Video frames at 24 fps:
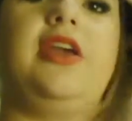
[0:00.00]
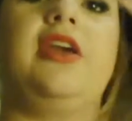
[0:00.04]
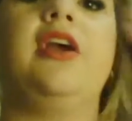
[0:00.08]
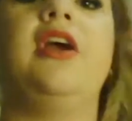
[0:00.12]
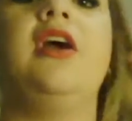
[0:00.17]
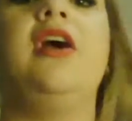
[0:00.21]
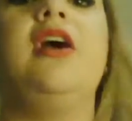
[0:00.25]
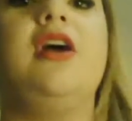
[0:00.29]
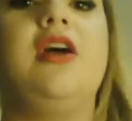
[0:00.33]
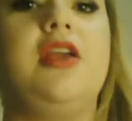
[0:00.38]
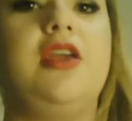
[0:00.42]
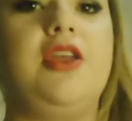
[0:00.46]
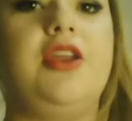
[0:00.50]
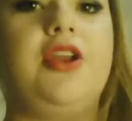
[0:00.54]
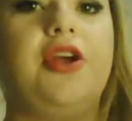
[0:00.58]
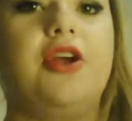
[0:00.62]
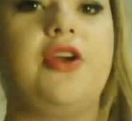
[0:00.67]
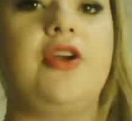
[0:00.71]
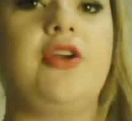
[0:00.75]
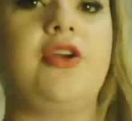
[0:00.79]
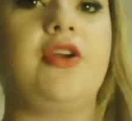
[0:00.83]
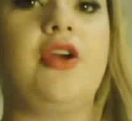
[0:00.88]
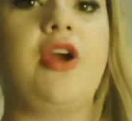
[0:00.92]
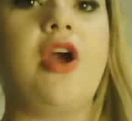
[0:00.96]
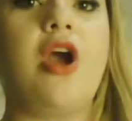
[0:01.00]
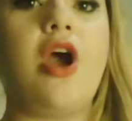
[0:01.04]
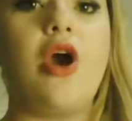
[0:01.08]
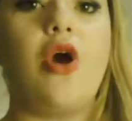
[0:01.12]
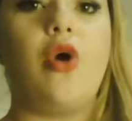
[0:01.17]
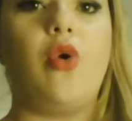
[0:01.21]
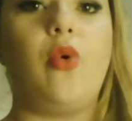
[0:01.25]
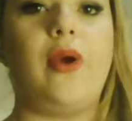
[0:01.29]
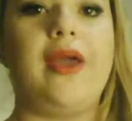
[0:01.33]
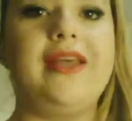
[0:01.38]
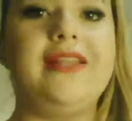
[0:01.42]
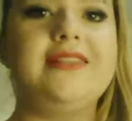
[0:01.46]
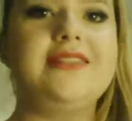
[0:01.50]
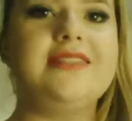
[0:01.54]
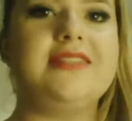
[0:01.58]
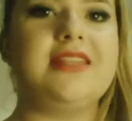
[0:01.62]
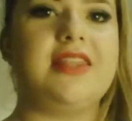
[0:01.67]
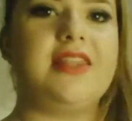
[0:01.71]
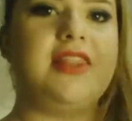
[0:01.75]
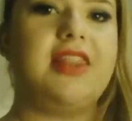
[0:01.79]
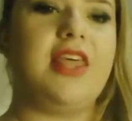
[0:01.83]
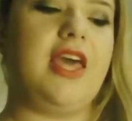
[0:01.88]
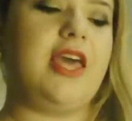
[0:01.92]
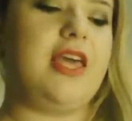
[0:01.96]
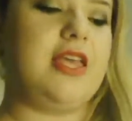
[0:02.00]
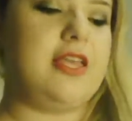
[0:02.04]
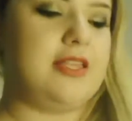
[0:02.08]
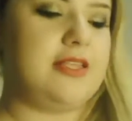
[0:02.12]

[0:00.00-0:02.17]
you know, queens and things.